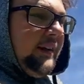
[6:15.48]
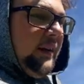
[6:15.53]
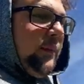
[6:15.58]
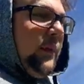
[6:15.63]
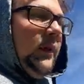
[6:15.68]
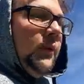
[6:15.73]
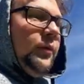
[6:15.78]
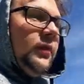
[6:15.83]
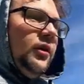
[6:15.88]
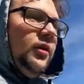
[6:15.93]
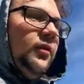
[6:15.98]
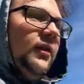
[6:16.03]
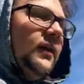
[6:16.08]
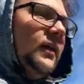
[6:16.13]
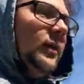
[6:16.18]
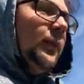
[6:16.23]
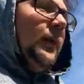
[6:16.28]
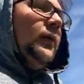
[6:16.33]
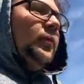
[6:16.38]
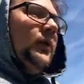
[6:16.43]
the best way to do that.
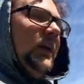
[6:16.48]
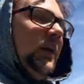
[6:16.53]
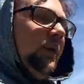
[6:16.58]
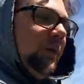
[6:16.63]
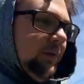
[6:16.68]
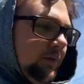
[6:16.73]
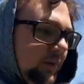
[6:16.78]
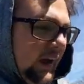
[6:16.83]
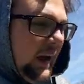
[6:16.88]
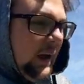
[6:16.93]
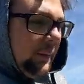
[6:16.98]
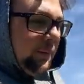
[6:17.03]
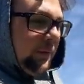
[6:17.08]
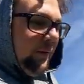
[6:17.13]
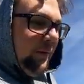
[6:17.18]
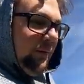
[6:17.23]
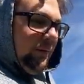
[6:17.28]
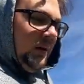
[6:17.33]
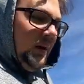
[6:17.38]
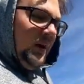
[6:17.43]
The best way to get rid of a cat
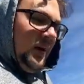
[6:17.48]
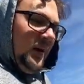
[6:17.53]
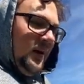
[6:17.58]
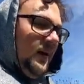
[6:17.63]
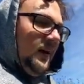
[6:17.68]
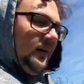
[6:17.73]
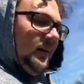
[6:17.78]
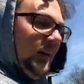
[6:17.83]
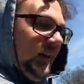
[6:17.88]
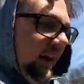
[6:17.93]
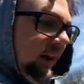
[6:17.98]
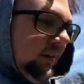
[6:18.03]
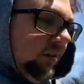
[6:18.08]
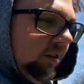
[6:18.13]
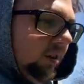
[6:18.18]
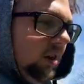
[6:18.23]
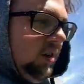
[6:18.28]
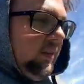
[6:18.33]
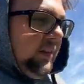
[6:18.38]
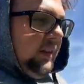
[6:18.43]
problem is to catch
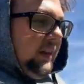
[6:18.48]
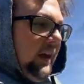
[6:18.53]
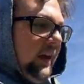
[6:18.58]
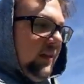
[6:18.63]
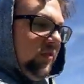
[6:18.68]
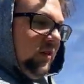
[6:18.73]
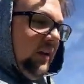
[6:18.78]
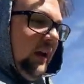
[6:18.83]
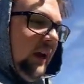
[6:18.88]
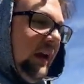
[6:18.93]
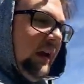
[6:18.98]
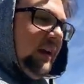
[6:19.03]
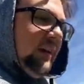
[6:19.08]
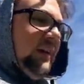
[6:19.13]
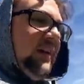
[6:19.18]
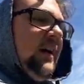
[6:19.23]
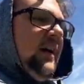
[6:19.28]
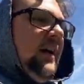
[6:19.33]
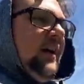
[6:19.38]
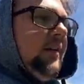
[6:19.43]
all the cats you can,
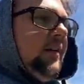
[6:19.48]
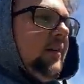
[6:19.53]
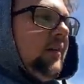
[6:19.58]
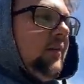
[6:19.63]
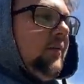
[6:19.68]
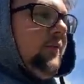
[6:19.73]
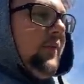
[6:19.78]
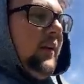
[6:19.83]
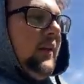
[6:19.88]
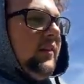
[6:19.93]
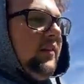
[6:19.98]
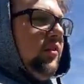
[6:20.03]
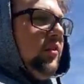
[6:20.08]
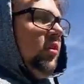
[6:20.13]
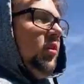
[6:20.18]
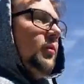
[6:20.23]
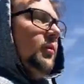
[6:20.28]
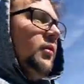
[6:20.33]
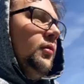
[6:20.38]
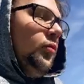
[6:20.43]
fix and
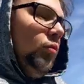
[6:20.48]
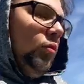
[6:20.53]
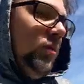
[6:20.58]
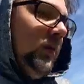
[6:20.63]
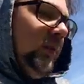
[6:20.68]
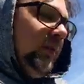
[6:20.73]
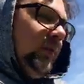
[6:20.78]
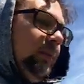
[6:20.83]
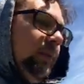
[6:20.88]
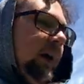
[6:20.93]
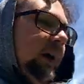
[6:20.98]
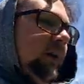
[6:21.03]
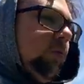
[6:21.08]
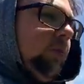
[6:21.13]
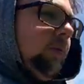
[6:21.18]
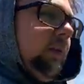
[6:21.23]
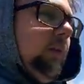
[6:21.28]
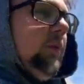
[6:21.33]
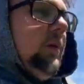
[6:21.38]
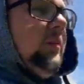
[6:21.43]
neuter them, and release them back to
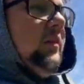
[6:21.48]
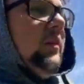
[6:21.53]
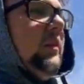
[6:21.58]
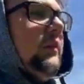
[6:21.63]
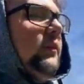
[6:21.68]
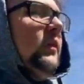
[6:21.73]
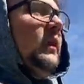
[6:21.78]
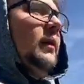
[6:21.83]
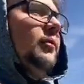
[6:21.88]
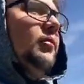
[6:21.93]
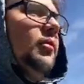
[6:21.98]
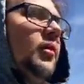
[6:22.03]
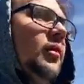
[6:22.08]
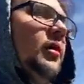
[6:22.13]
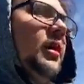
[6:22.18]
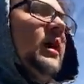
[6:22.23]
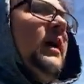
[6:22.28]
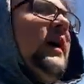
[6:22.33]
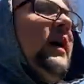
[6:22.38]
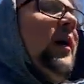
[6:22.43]
where they was, because if you take them to a,
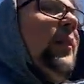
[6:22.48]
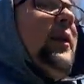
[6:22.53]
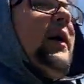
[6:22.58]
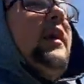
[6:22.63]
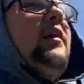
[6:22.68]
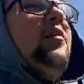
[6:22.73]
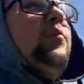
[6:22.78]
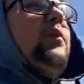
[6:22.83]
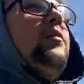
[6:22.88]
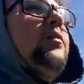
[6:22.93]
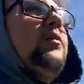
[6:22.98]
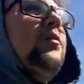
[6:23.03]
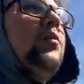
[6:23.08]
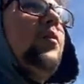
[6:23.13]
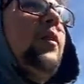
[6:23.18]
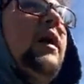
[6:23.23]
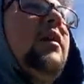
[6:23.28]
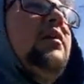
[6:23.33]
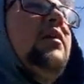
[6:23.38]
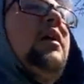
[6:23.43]
a pound, especially if they're wild,